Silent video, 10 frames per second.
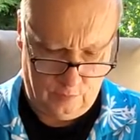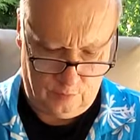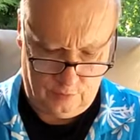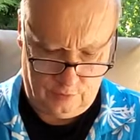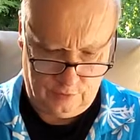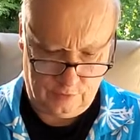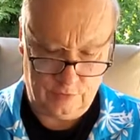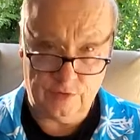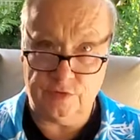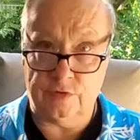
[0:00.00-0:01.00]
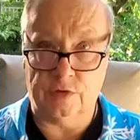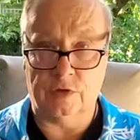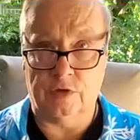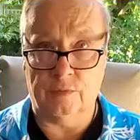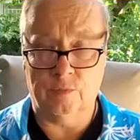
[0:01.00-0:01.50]
pretty
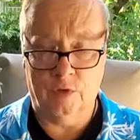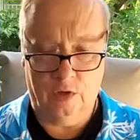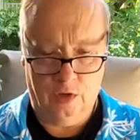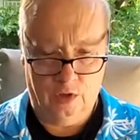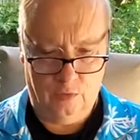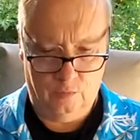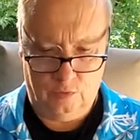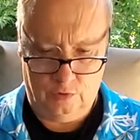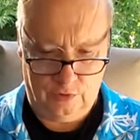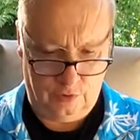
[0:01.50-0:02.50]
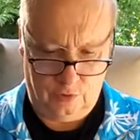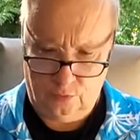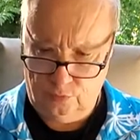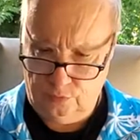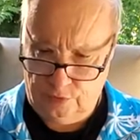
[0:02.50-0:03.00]
consistently. We'll look at
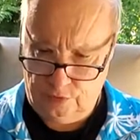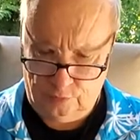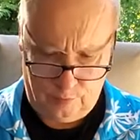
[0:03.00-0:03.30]
you and your